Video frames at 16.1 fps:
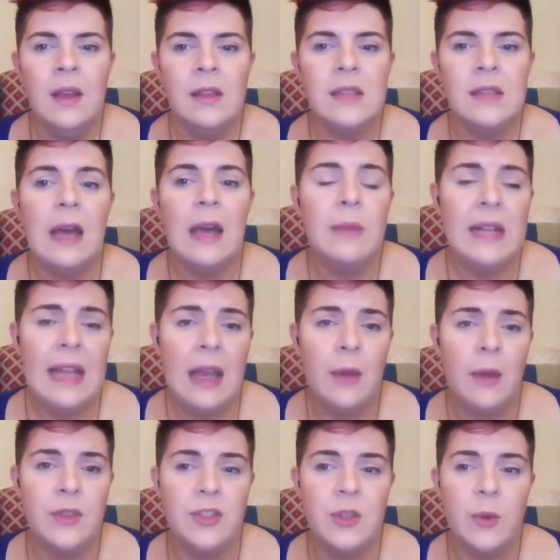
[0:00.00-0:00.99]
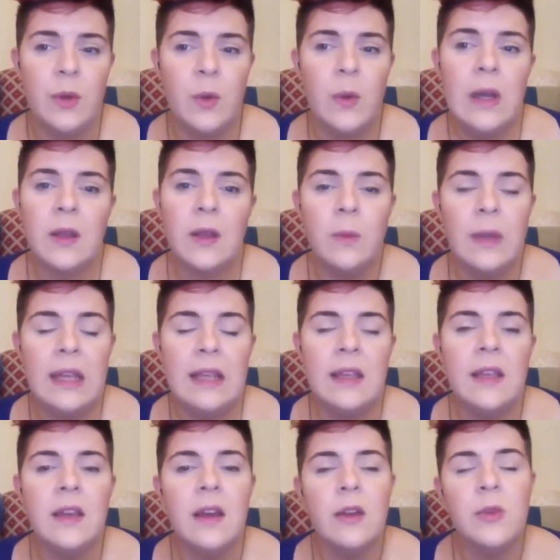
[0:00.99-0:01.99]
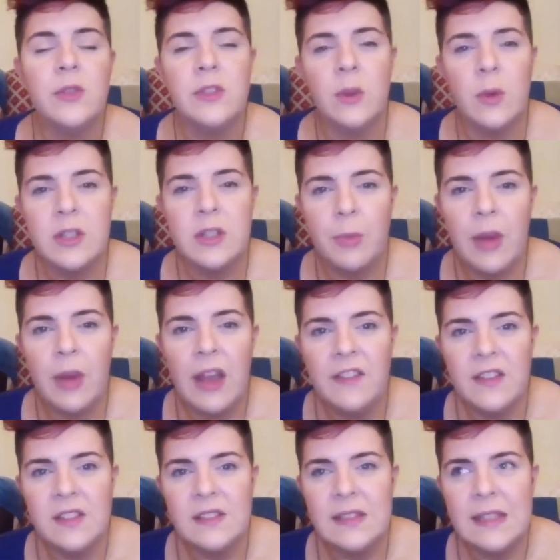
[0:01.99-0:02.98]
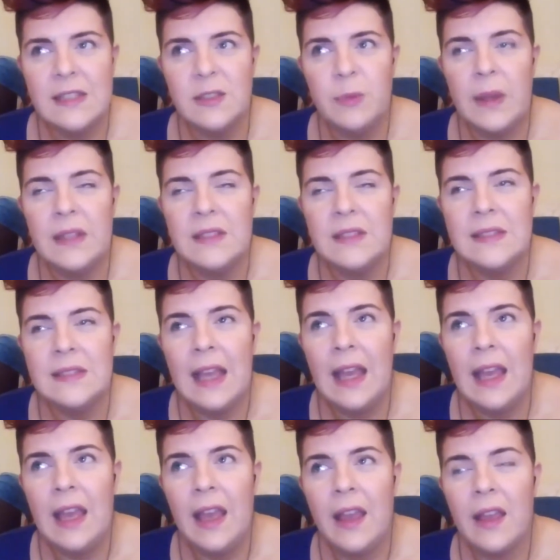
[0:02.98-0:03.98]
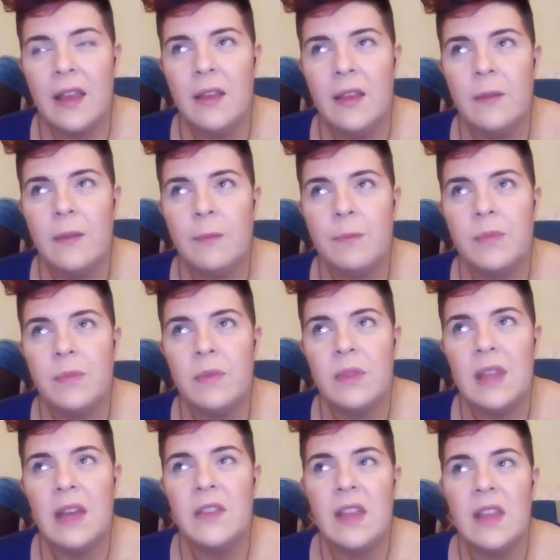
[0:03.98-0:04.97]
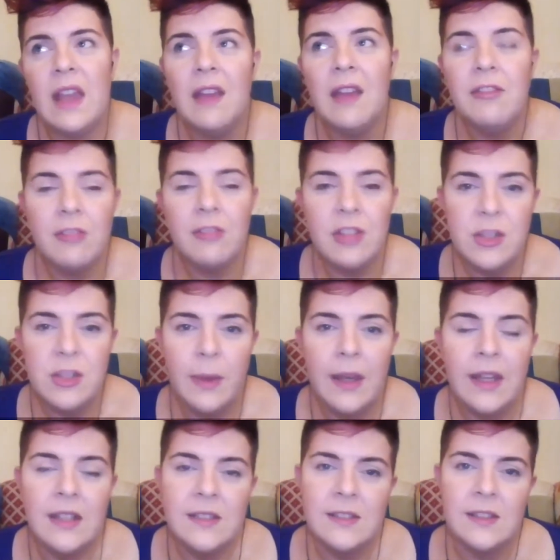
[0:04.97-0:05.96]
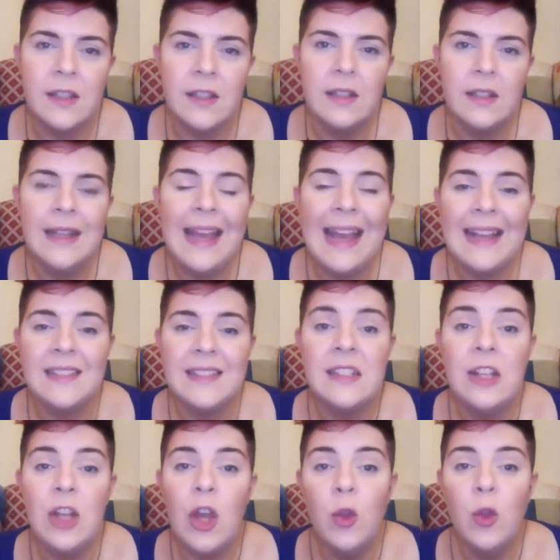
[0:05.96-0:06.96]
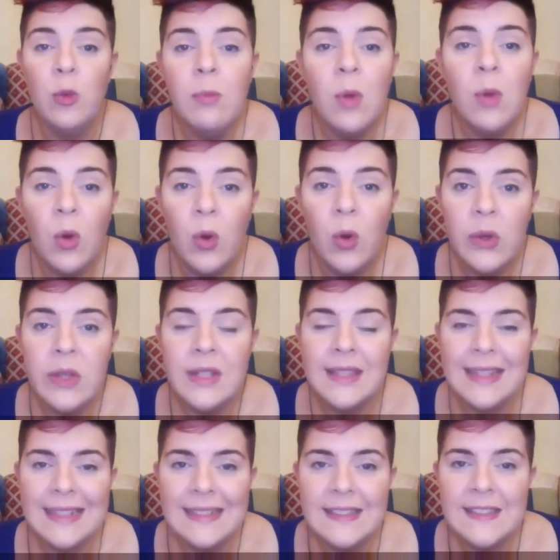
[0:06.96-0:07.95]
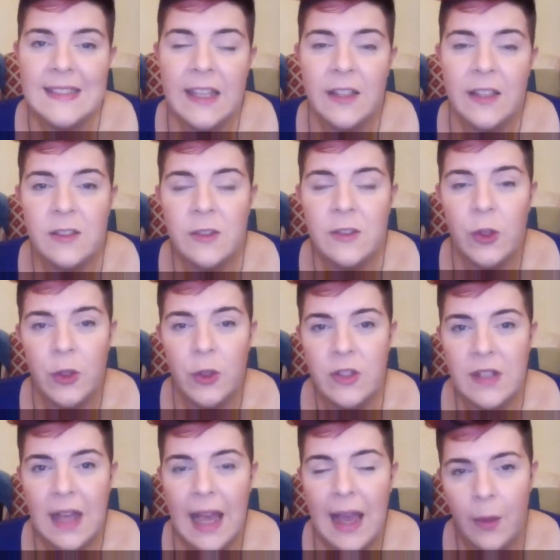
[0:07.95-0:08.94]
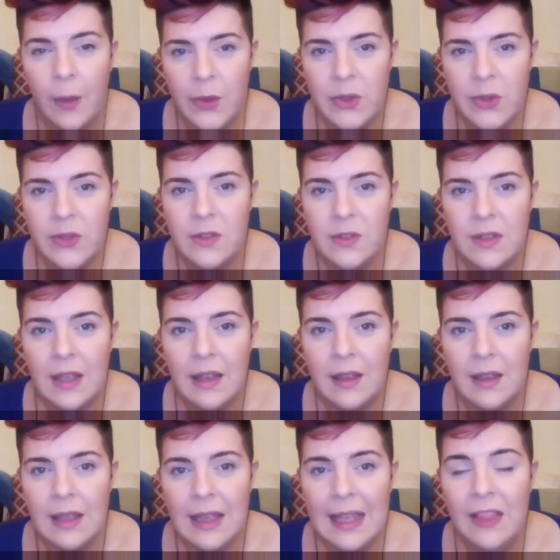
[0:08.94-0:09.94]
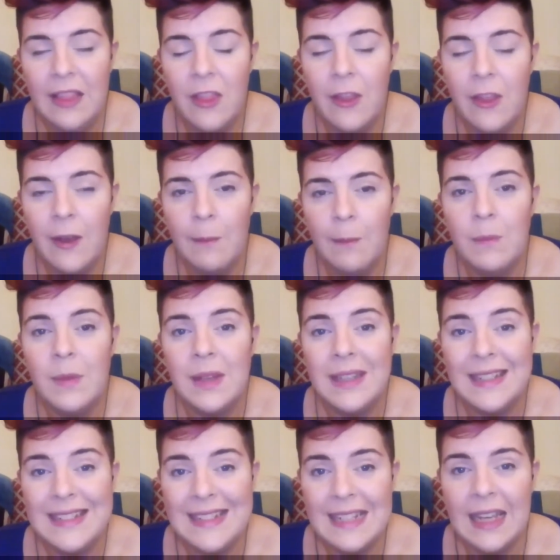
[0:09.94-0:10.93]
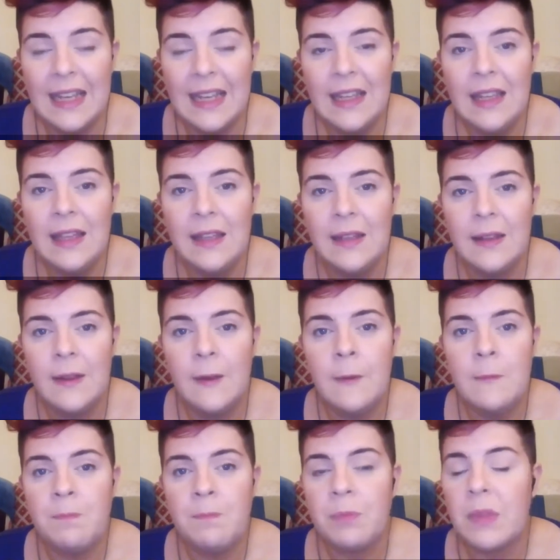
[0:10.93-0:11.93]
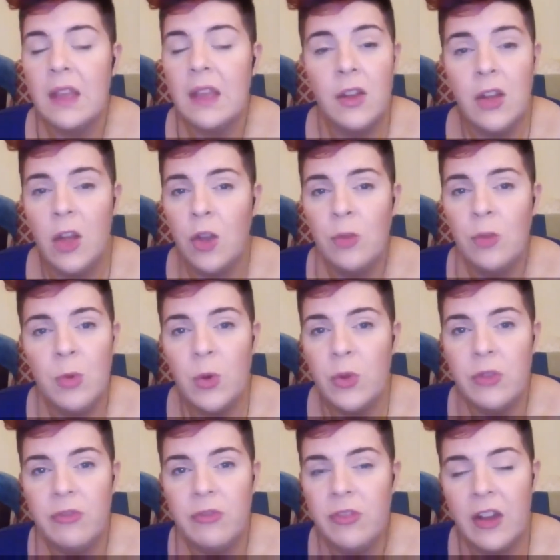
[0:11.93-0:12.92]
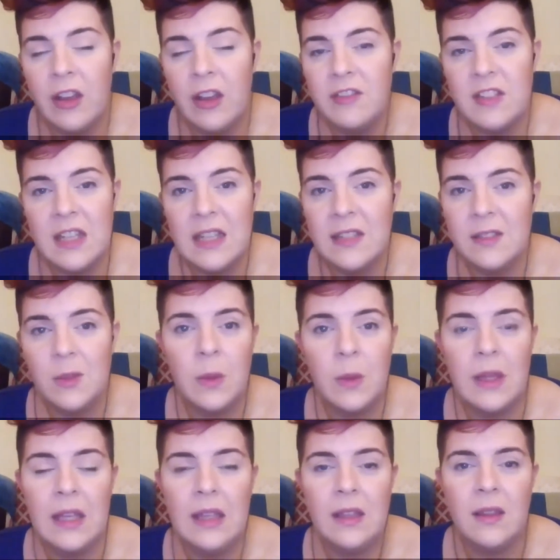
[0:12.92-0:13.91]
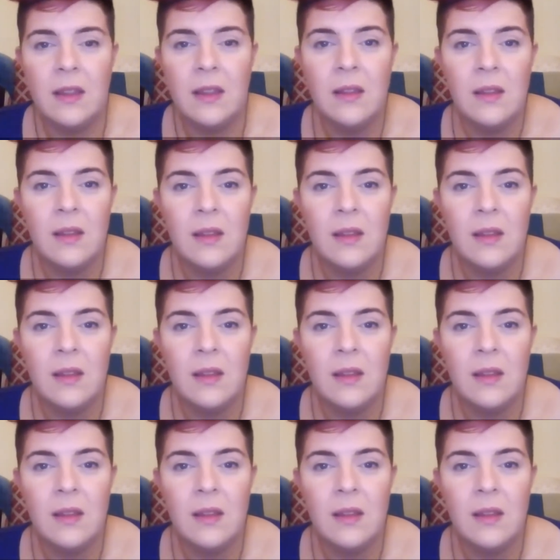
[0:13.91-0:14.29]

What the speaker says: So how many hours do you want to work a week? I also want to preface this by saying that the average person has no more than 6 good hours in them a day and no more than 5 days a week.